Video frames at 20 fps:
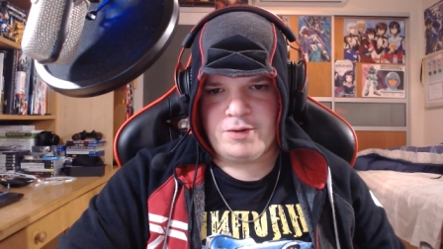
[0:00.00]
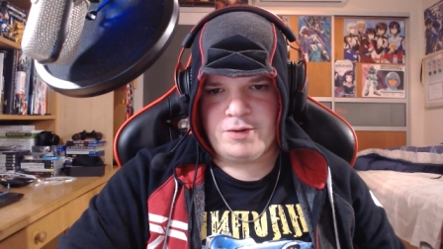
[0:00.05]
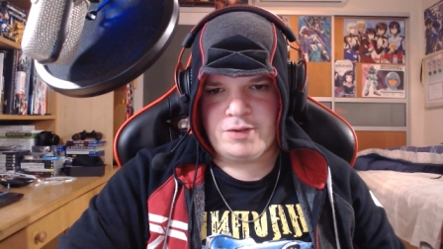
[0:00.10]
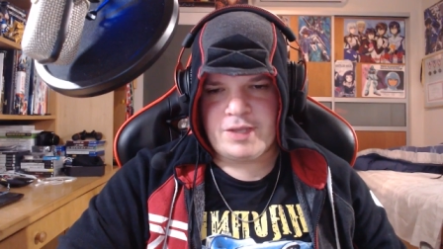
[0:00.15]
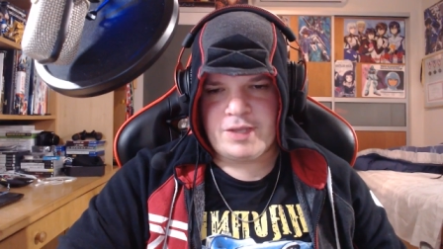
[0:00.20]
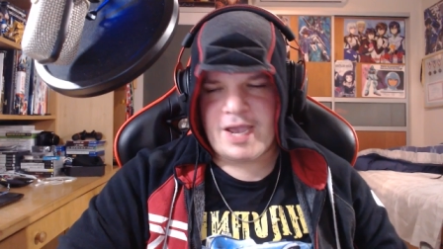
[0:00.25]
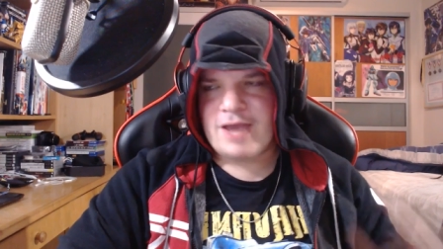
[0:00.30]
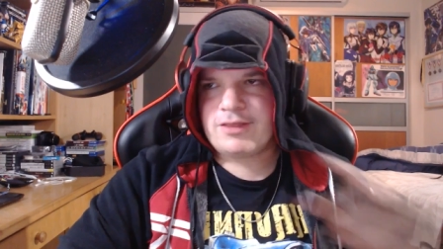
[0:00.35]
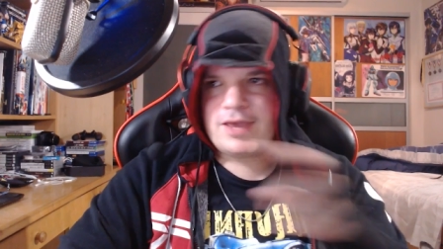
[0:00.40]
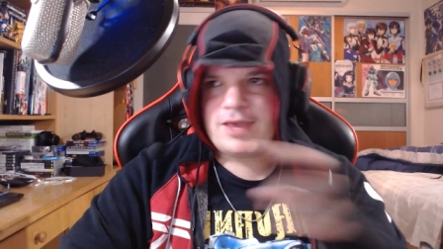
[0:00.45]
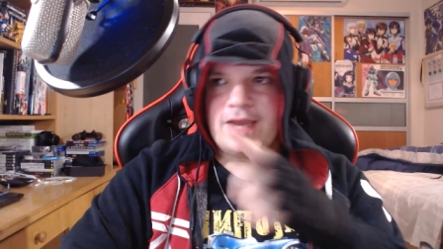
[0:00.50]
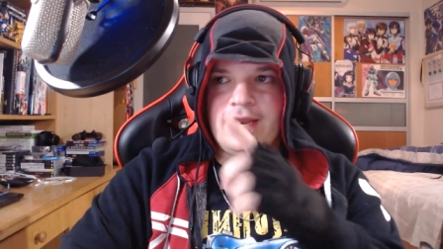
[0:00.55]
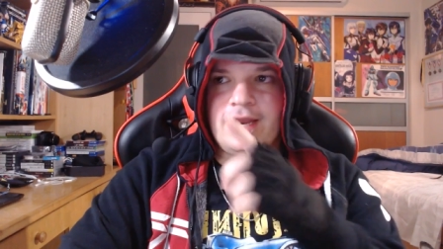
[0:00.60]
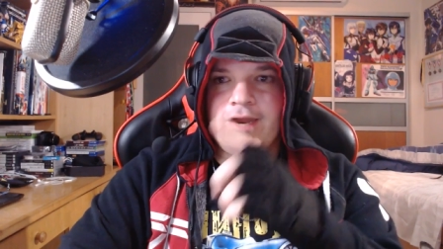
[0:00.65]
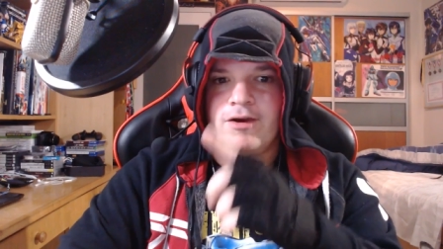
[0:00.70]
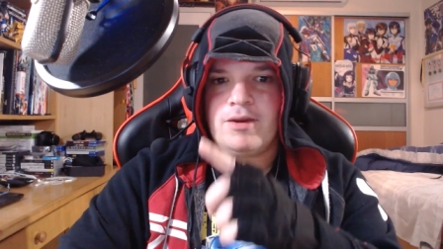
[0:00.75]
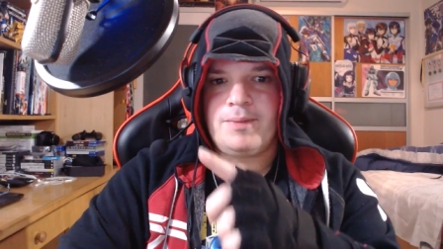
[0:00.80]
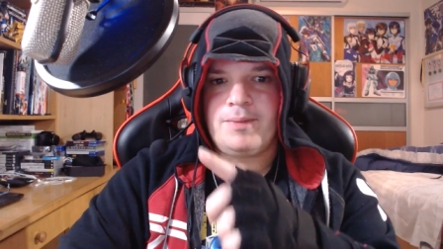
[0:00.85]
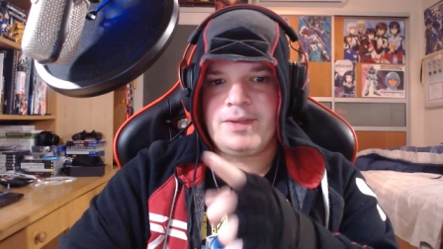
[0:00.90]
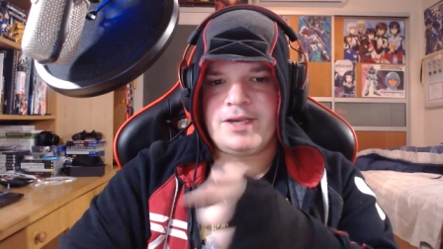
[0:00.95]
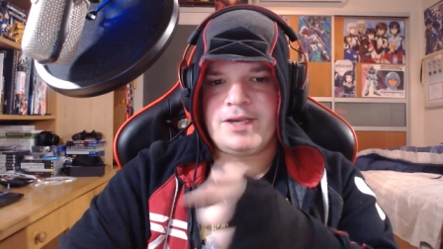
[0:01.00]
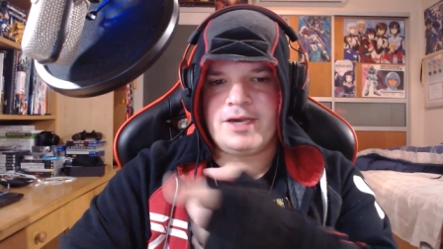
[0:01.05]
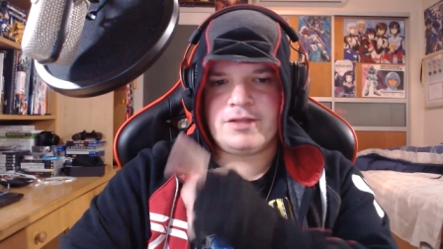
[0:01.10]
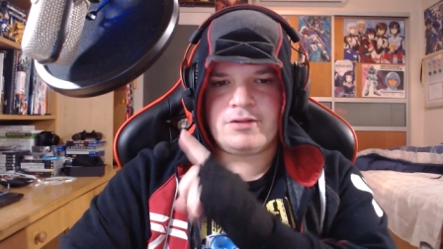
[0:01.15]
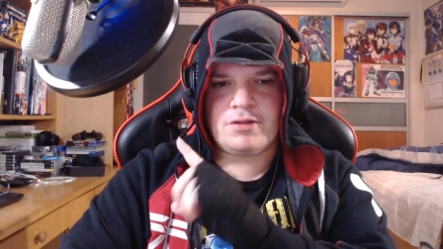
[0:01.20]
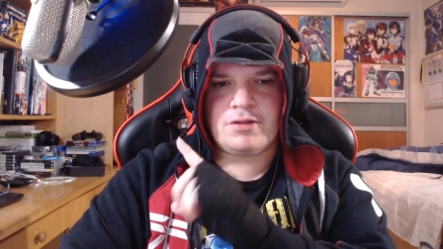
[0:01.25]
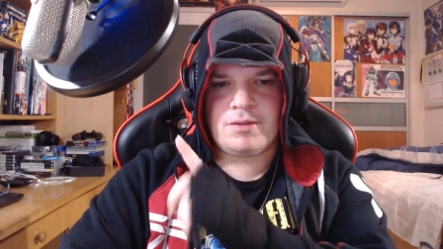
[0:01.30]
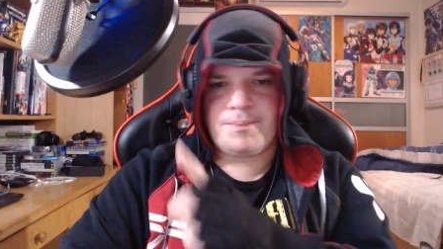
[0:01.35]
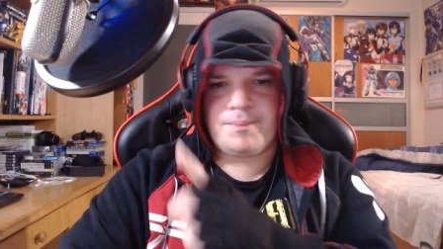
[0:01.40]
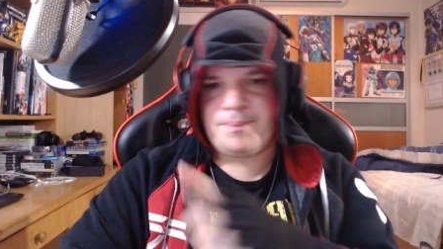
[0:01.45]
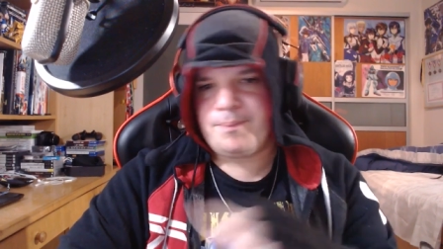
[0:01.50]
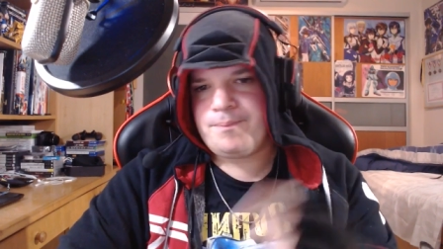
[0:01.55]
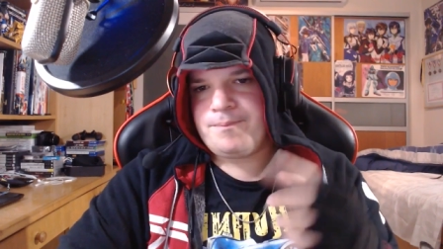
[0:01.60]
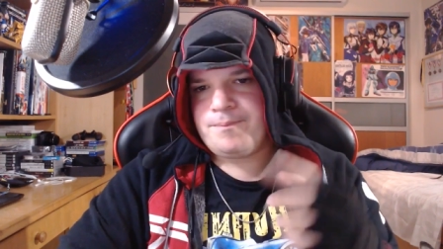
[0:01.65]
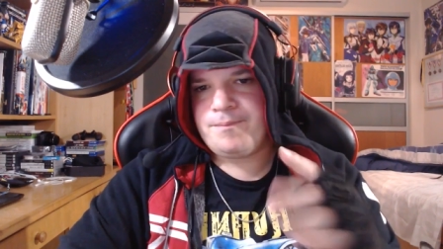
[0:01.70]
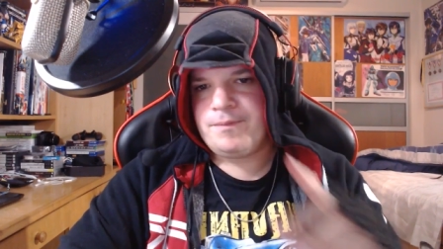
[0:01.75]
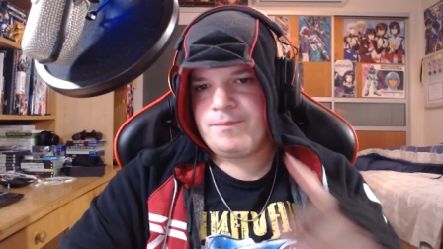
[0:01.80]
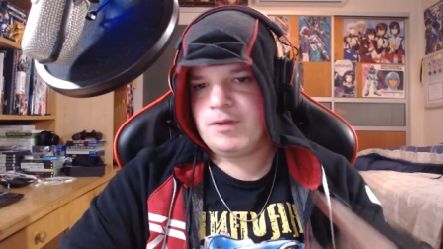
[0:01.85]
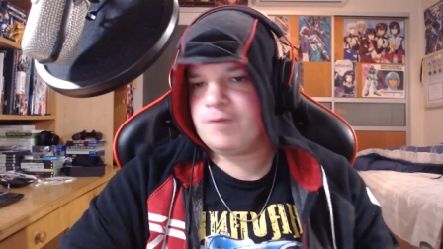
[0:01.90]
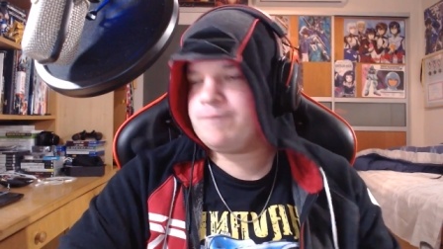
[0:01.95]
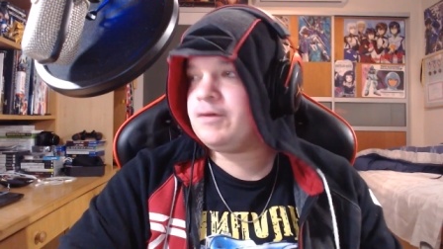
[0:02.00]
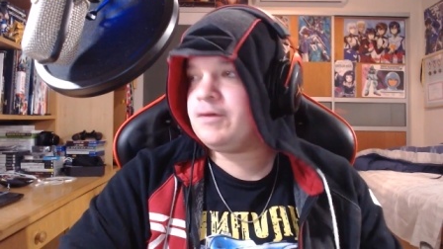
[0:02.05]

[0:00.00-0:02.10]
You guys can't hear it because of the little